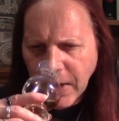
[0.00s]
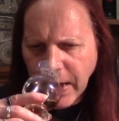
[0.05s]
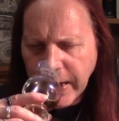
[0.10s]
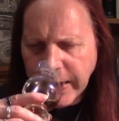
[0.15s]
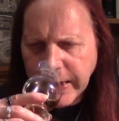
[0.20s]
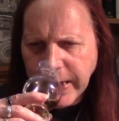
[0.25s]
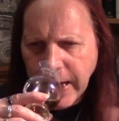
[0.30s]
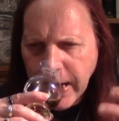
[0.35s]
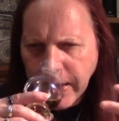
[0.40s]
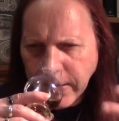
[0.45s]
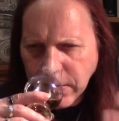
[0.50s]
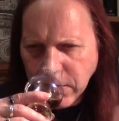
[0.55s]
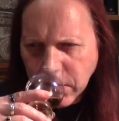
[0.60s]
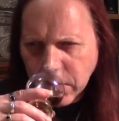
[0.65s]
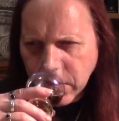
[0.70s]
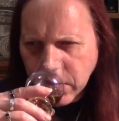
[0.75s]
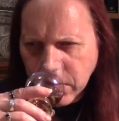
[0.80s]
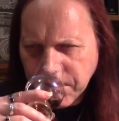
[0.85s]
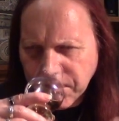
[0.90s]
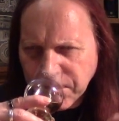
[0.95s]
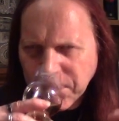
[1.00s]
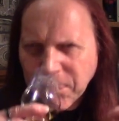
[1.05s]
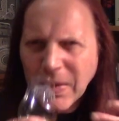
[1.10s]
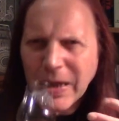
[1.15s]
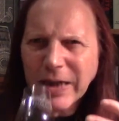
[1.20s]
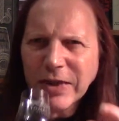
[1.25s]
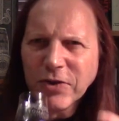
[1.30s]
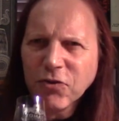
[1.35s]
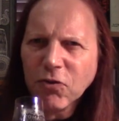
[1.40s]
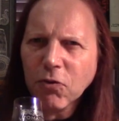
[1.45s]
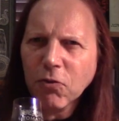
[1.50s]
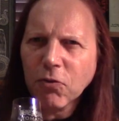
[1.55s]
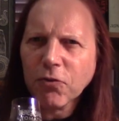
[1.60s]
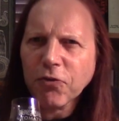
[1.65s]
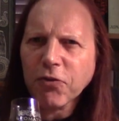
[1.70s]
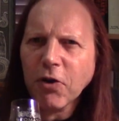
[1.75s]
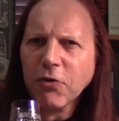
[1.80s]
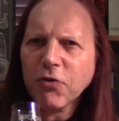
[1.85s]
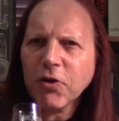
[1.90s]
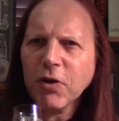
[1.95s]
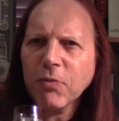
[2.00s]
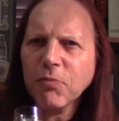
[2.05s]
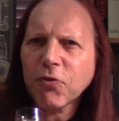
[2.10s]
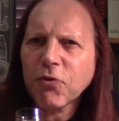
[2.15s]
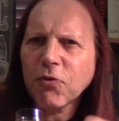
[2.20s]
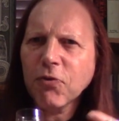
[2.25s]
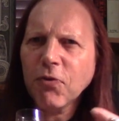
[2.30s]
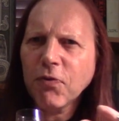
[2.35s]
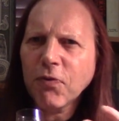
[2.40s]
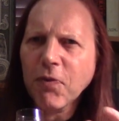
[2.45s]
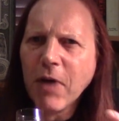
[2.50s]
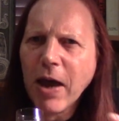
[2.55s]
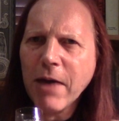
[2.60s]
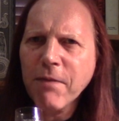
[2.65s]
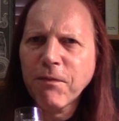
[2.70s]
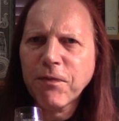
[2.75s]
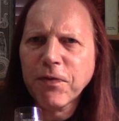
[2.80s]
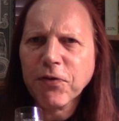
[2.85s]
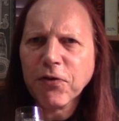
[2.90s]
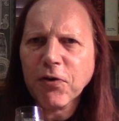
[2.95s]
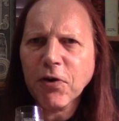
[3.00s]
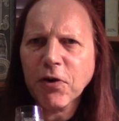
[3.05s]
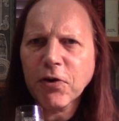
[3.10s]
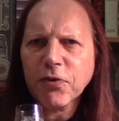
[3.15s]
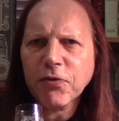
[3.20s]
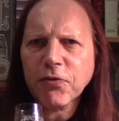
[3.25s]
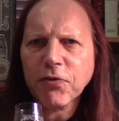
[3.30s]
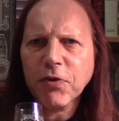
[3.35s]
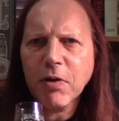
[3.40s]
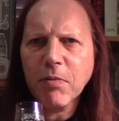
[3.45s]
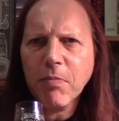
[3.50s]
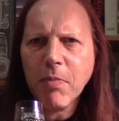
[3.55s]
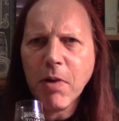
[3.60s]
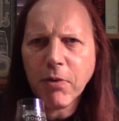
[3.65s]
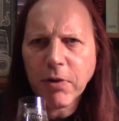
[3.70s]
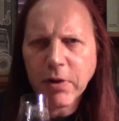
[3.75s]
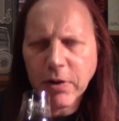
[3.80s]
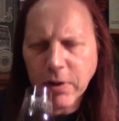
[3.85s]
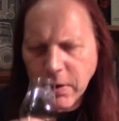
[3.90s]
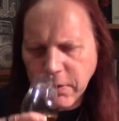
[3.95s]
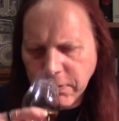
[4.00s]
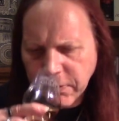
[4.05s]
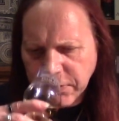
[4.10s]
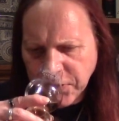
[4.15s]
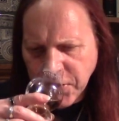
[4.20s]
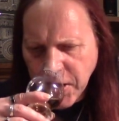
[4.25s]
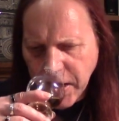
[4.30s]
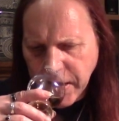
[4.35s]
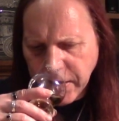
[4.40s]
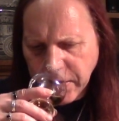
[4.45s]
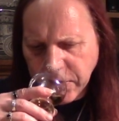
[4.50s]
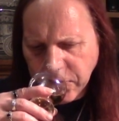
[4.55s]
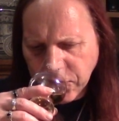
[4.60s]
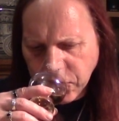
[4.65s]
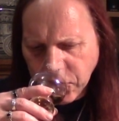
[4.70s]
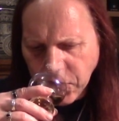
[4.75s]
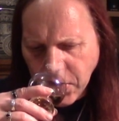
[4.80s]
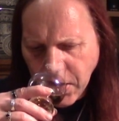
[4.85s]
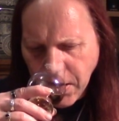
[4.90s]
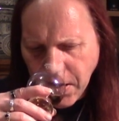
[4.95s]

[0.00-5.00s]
Again, it also seems to have emphasised the American oak tannins,